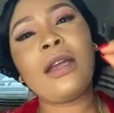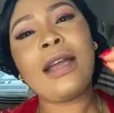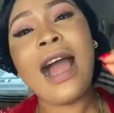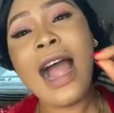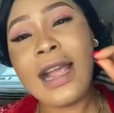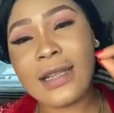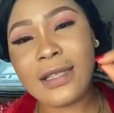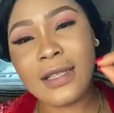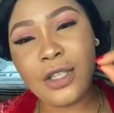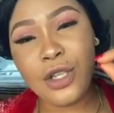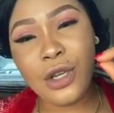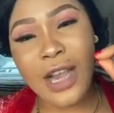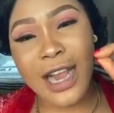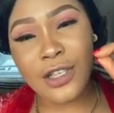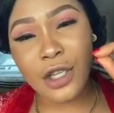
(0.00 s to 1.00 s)
Guys,
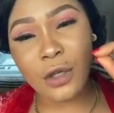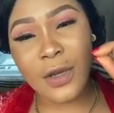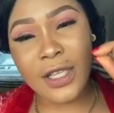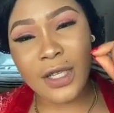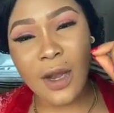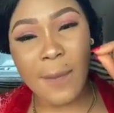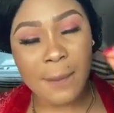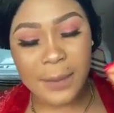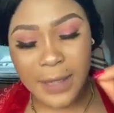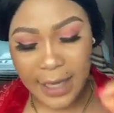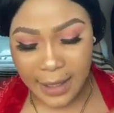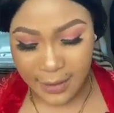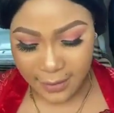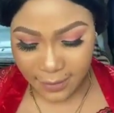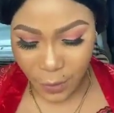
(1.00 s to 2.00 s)
you guys always
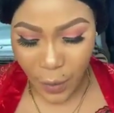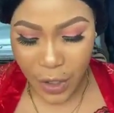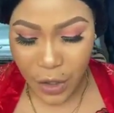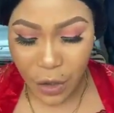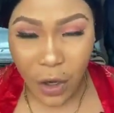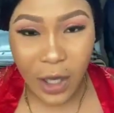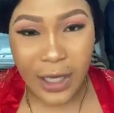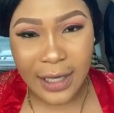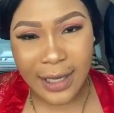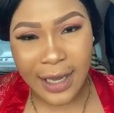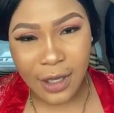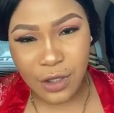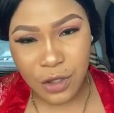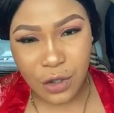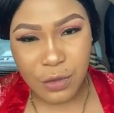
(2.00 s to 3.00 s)
complain. When you call a
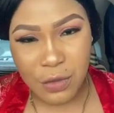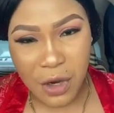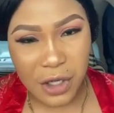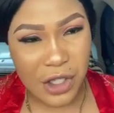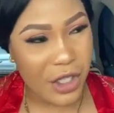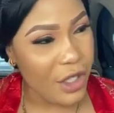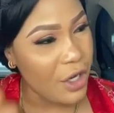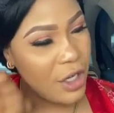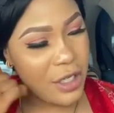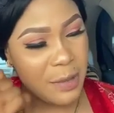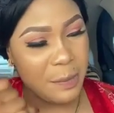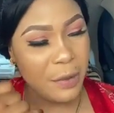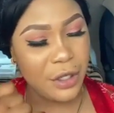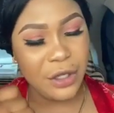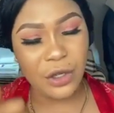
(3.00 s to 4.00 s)
girl too much, she
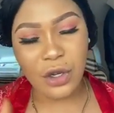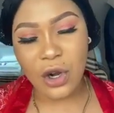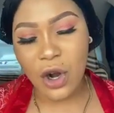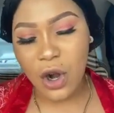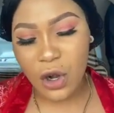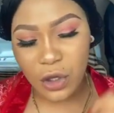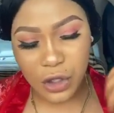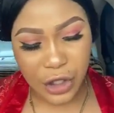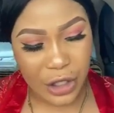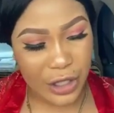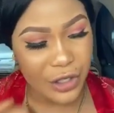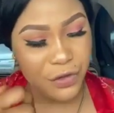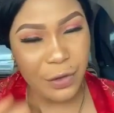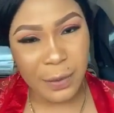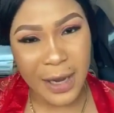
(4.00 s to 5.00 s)
doesn't pick your call, she
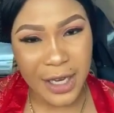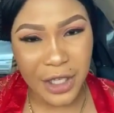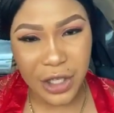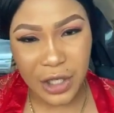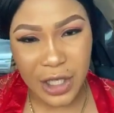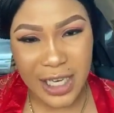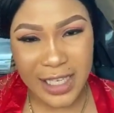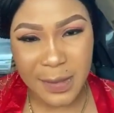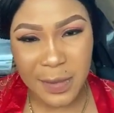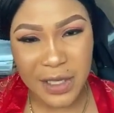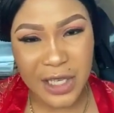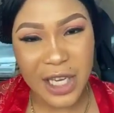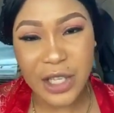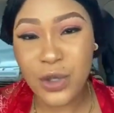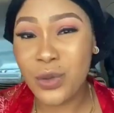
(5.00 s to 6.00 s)
doesn't reply to your text
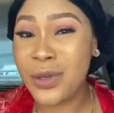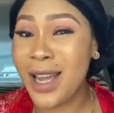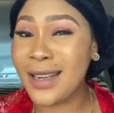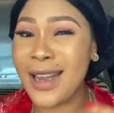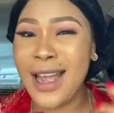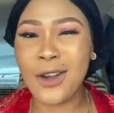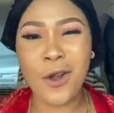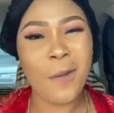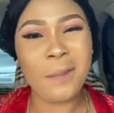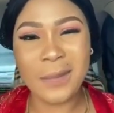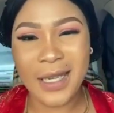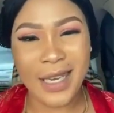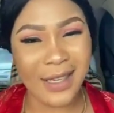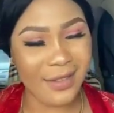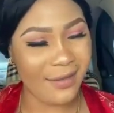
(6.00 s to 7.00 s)
message. Unana
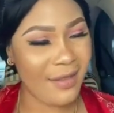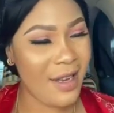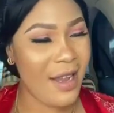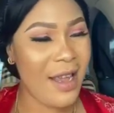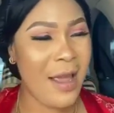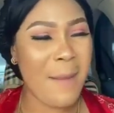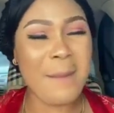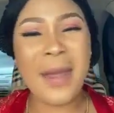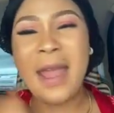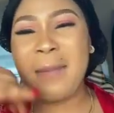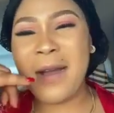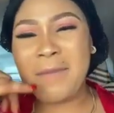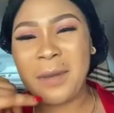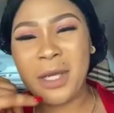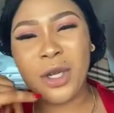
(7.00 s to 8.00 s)
complained.
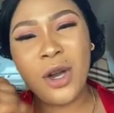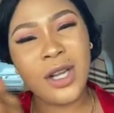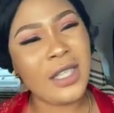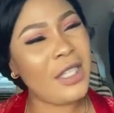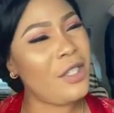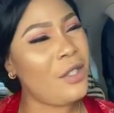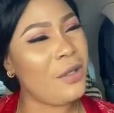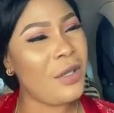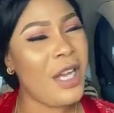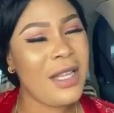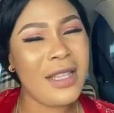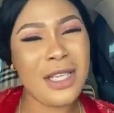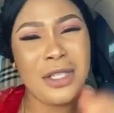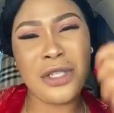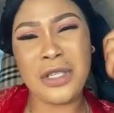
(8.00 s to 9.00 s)
Babe, I've been calling you.
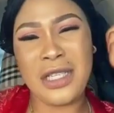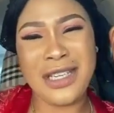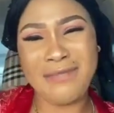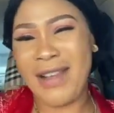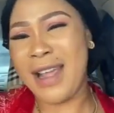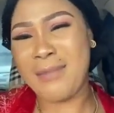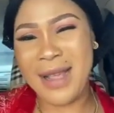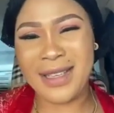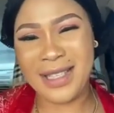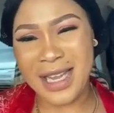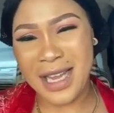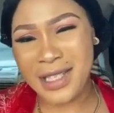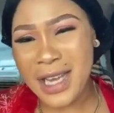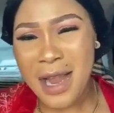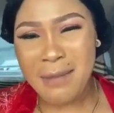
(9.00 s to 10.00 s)
Didn't you see my
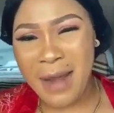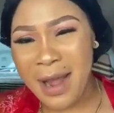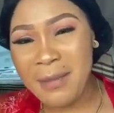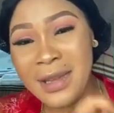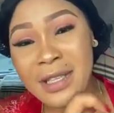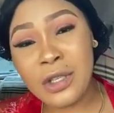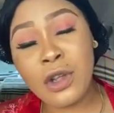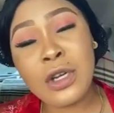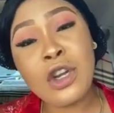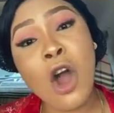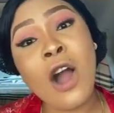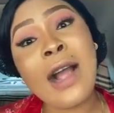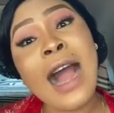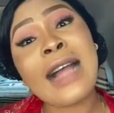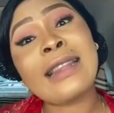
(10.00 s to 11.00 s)
message? My miss.
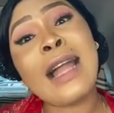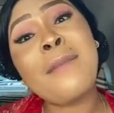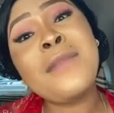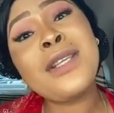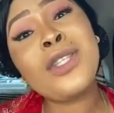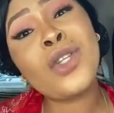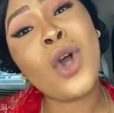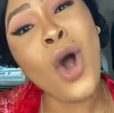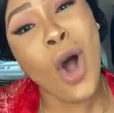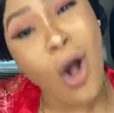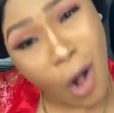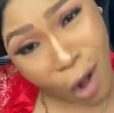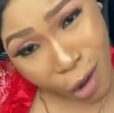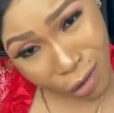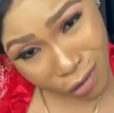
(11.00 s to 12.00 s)
No, I got a miss
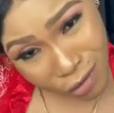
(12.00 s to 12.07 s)
call.